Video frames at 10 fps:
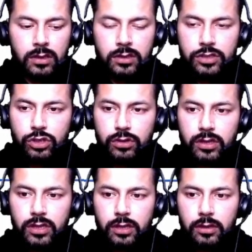So
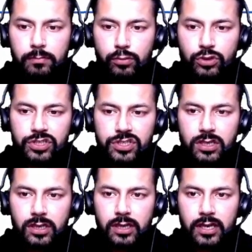in the
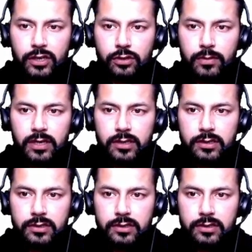positional argument,